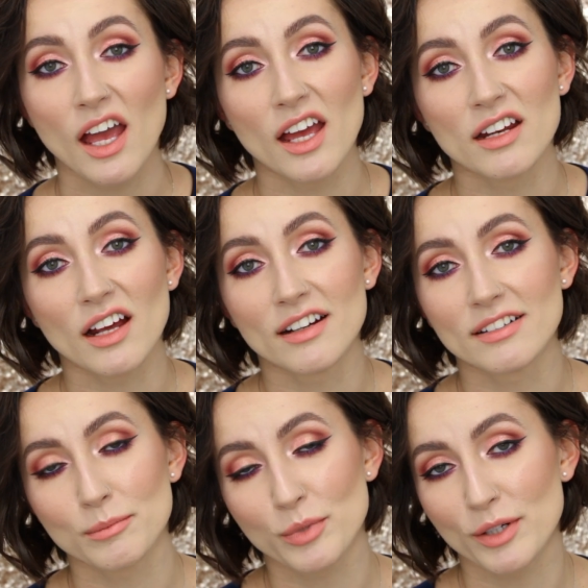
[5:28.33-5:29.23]
and
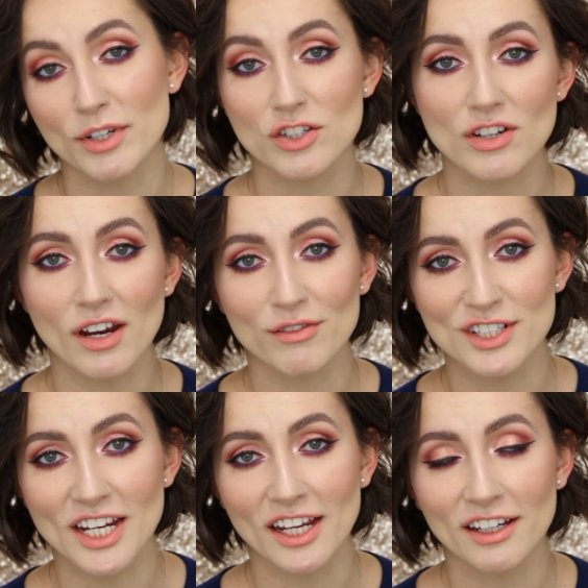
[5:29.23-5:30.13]
on pretty much
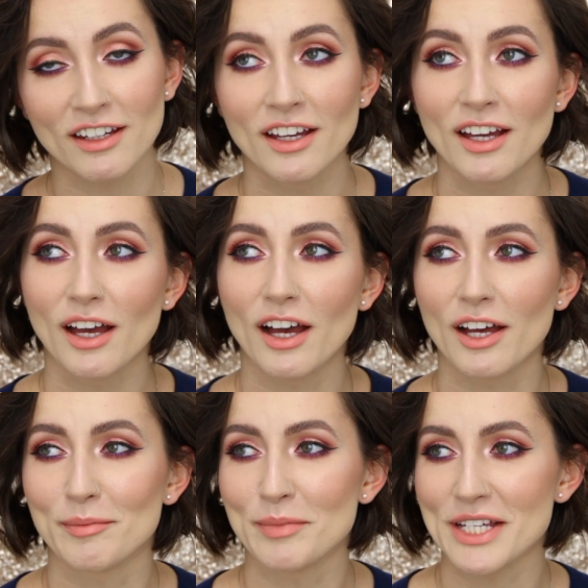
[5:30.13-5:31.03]
everyday
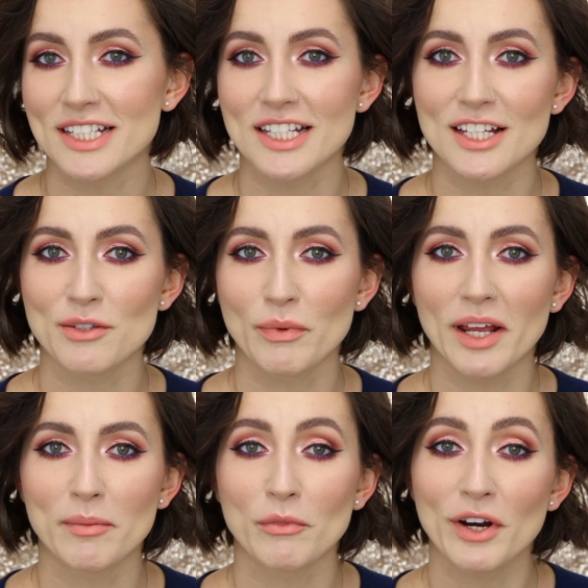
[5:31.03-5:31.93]
basis when
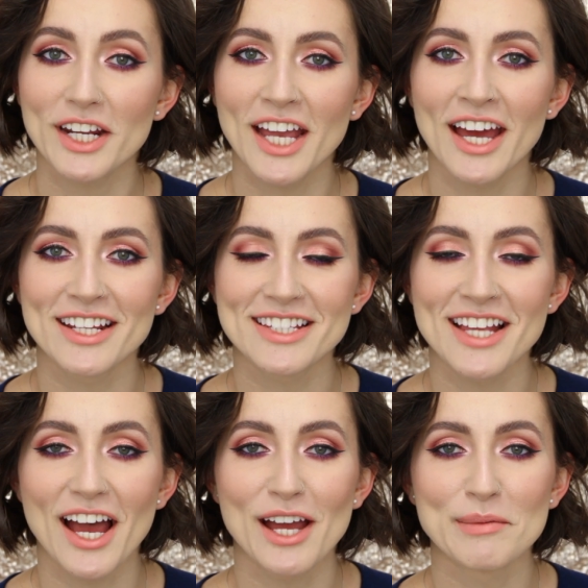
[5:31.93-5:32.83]
I'm running out of
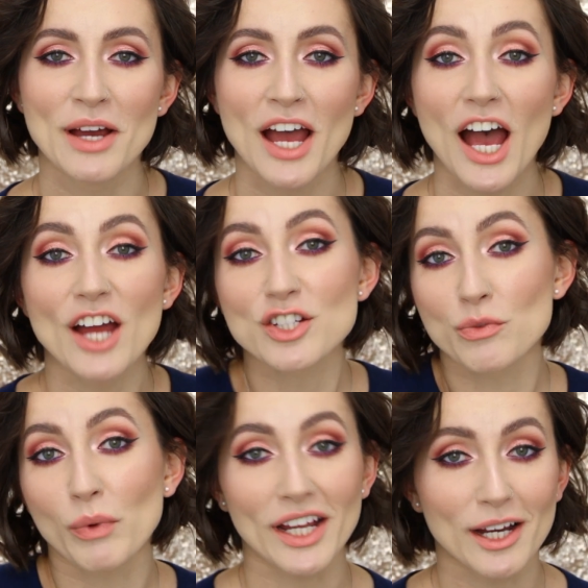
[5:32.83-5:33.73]
time, I
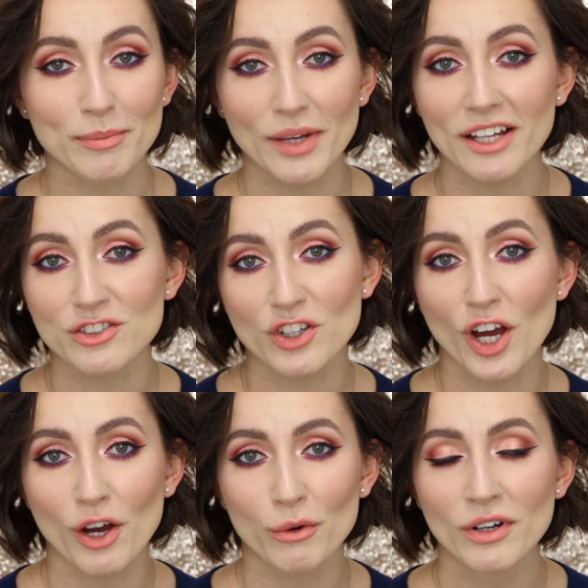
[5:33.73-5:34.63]
just wake up and
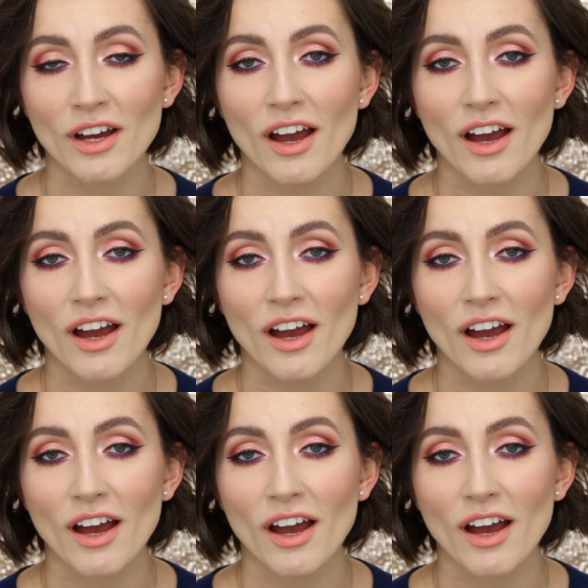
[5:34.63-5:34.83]
go.